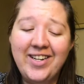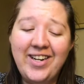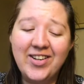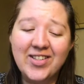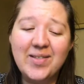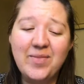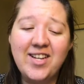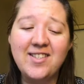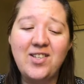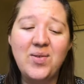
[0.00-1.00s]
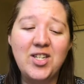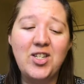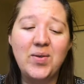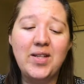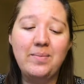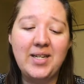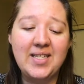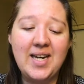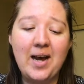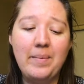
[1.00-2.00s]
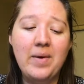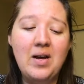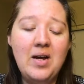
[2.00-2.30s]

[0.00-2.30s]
Here are some things that you can do in the meantime.